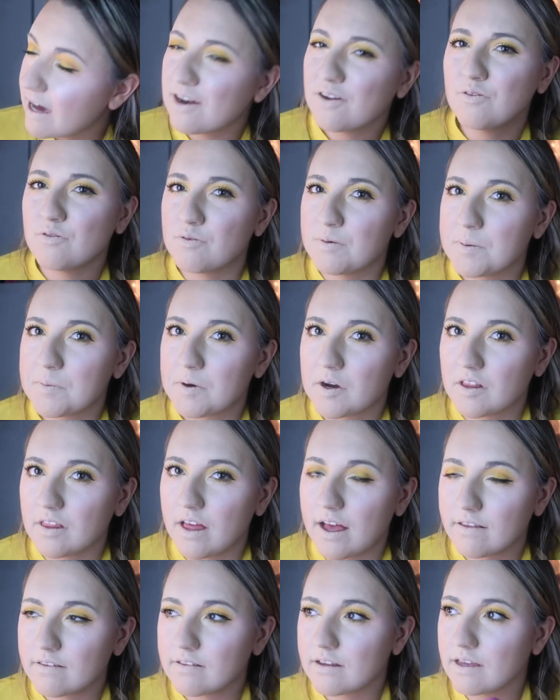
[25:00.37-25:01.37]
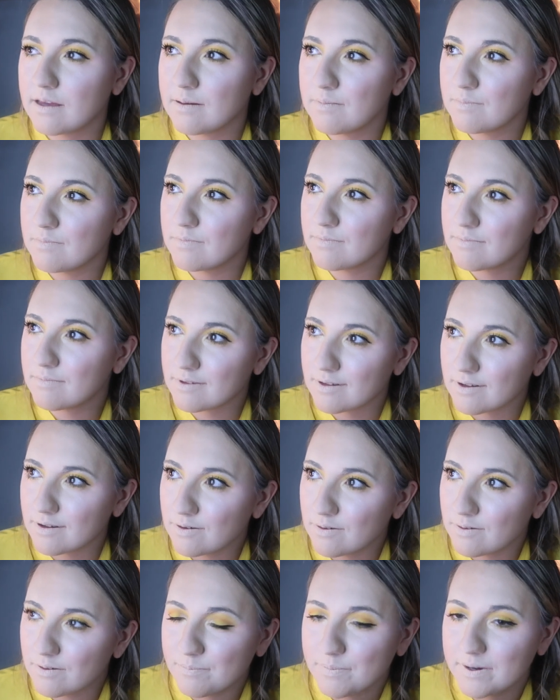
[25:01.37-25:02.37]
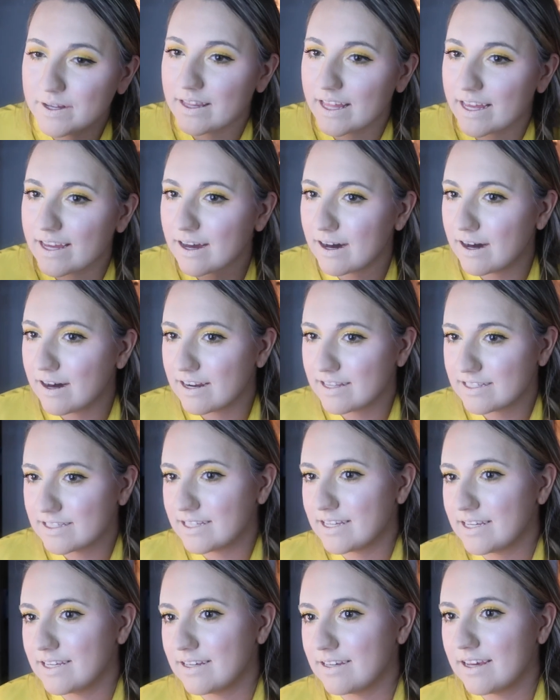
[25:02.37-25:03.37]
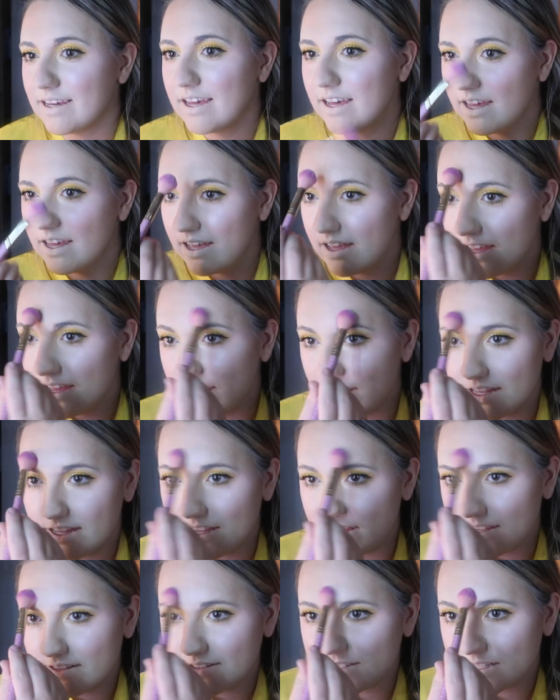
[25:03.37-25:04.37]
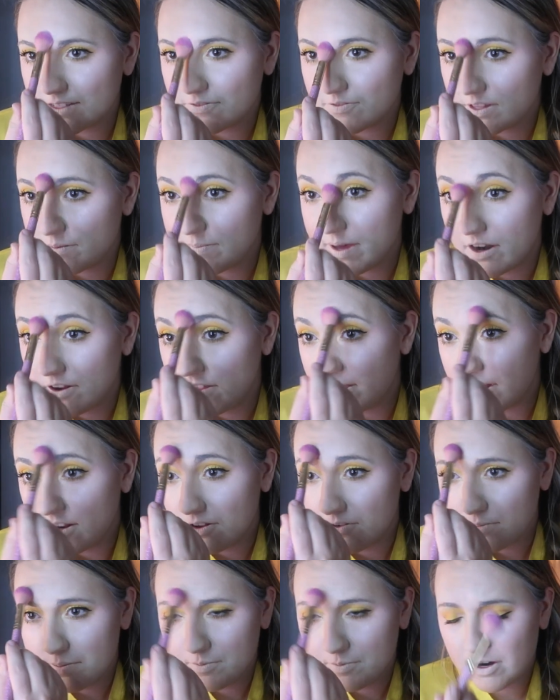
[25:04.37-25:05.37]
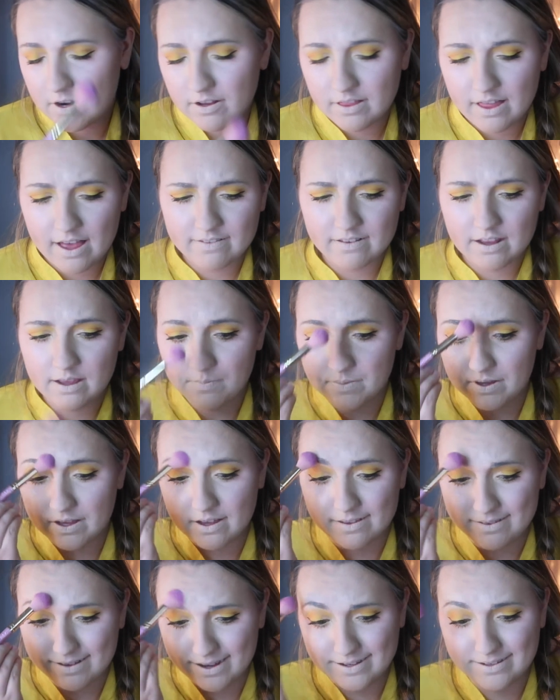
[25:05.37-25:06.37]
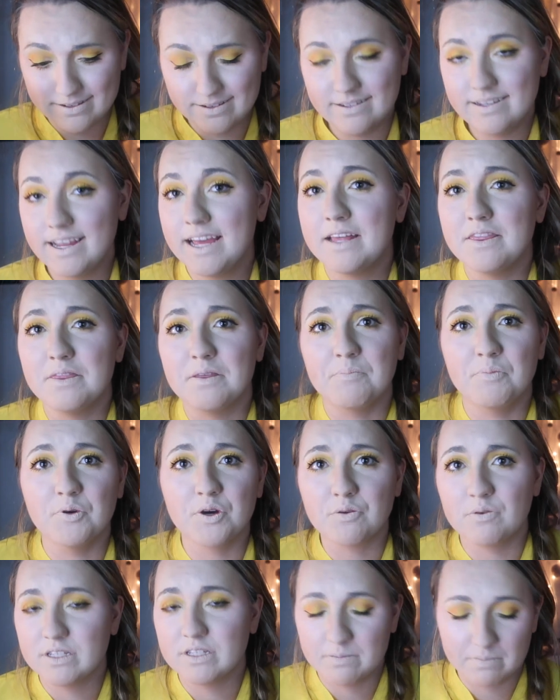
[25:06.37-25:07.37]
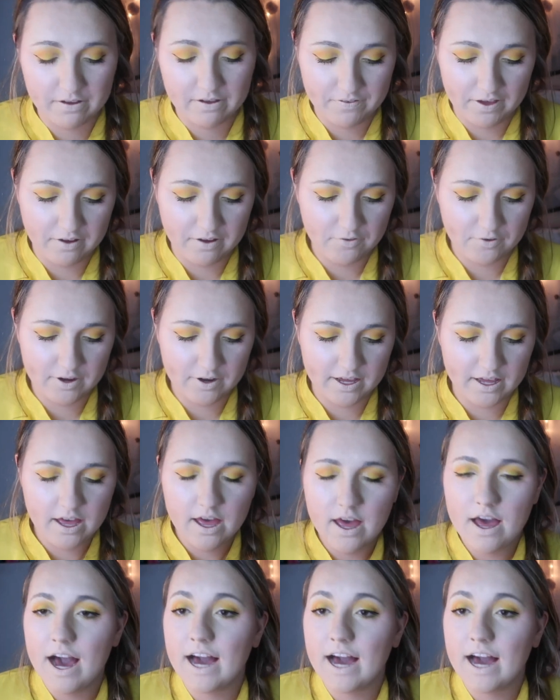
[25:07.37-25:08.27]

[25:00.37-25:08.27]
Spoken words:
I don't remember her last name, so, but like honestly, it doesn't really matter that I don't remember her last name because the book wasn't my favorite.